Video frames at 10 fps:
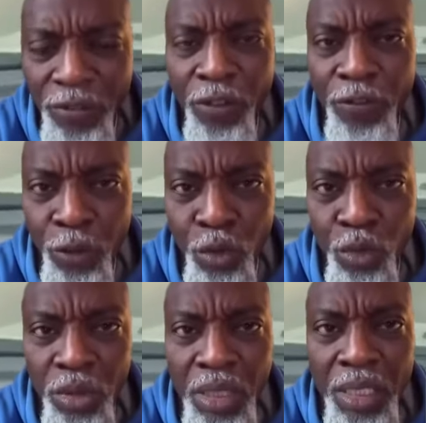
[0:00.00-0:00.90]

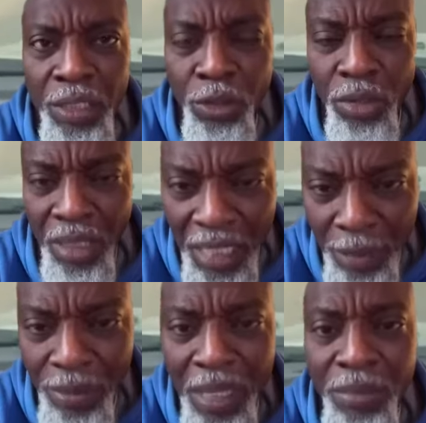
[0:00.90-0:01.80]
food to
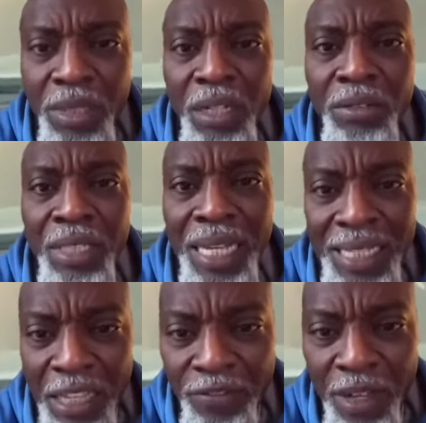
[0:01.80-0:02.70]
keep themselves
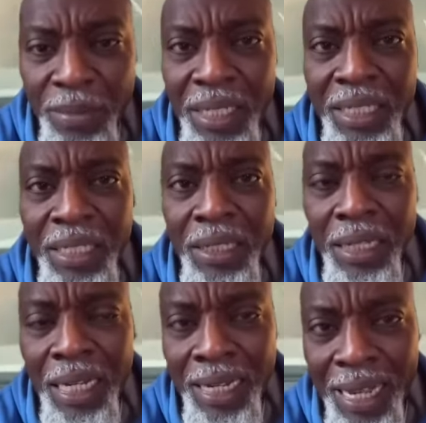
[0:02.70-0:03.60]
and their family
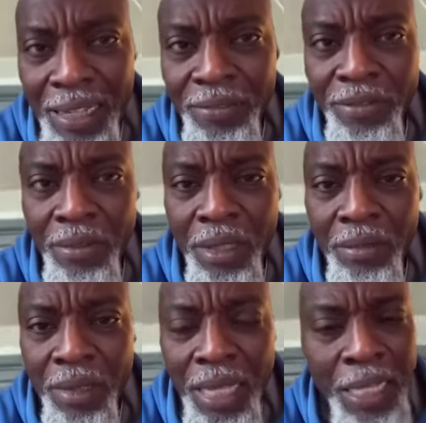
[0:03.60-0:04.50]
alive?
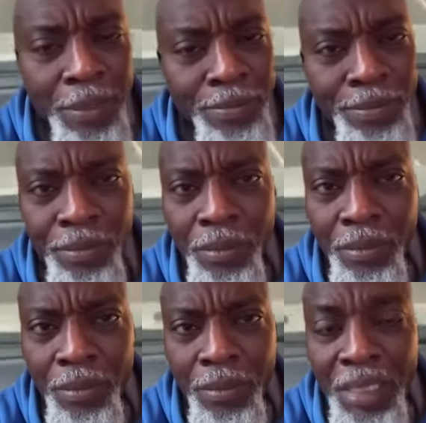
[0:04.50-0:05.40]

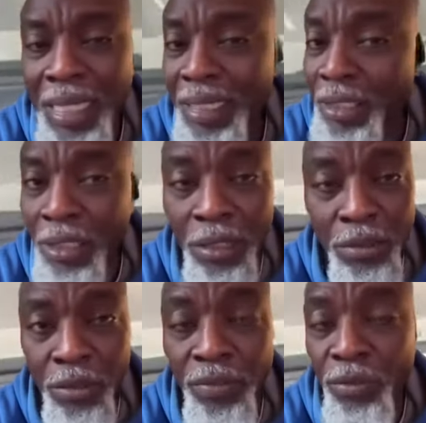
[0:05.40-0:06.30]
Yeah, there's a
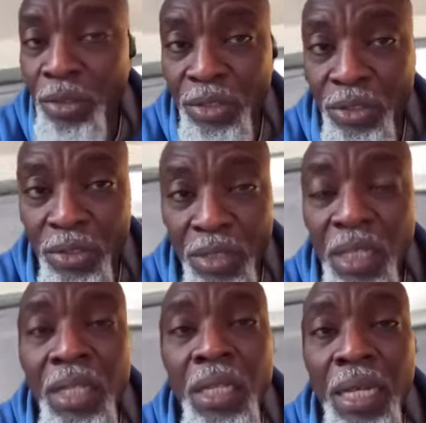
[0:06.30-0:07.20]
lot of questions.
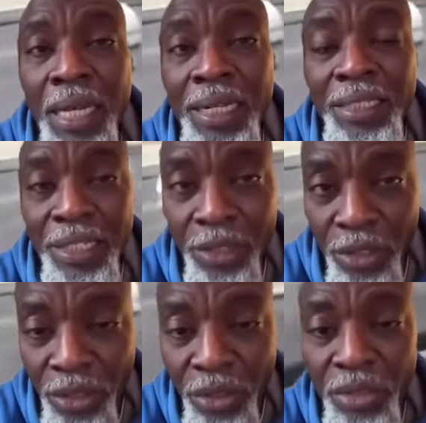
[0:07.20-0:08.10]
Let's hear your
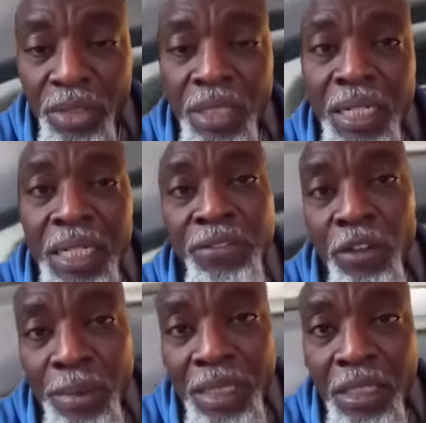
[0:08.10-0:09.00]
thoughts and leave
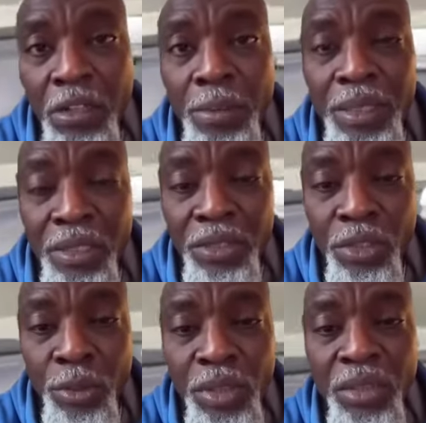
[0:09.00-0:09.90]
comments in the comment section.
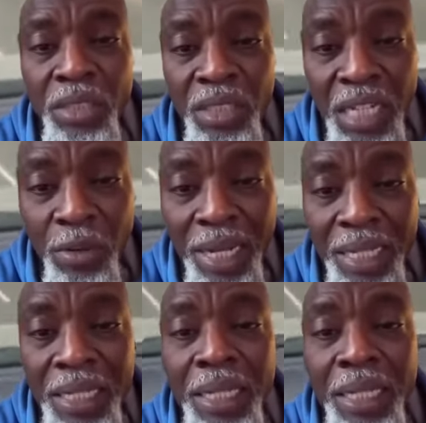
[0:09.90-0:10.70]
You're watching Susan AY.